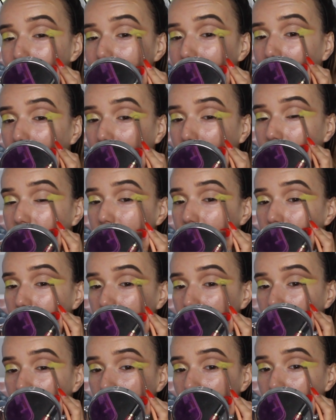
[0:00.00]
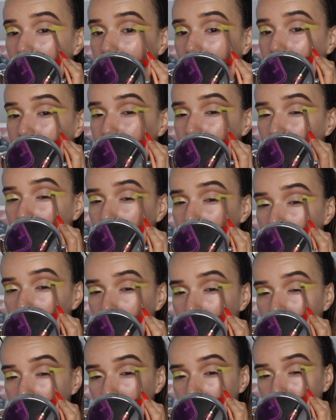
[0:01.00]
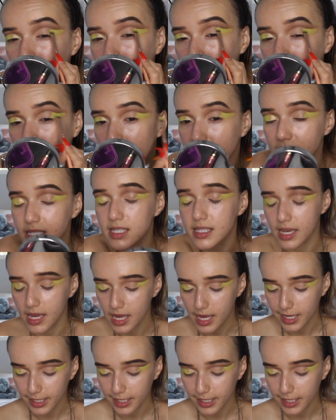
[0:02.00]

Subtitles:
patting your eyeshadow into place,